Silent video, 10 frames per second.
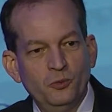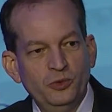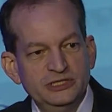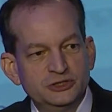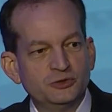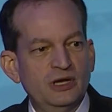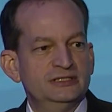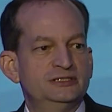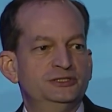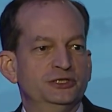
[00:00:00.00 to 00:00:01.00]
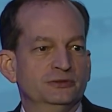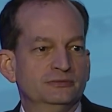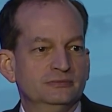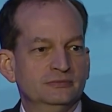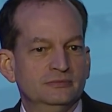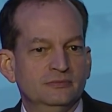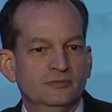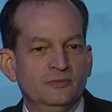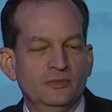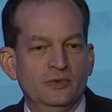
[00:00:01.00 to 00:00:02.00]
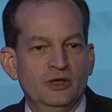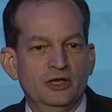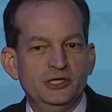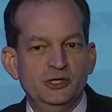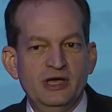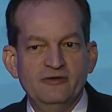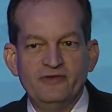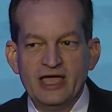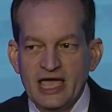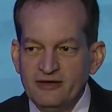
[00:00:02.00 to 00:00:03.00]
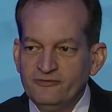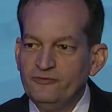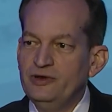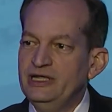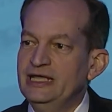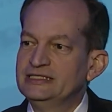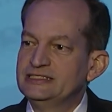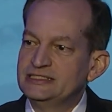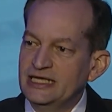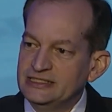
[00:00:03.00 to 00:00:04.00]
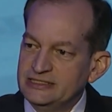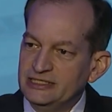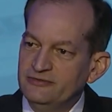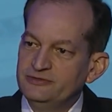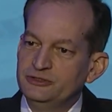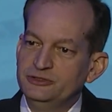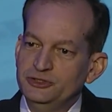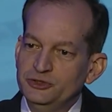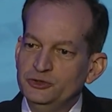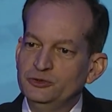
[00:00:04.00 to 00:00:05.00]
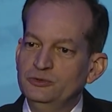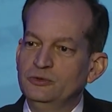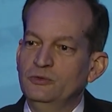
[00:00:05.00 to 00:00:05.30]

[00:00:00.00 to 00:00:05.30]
We trust you. You have every incentive to do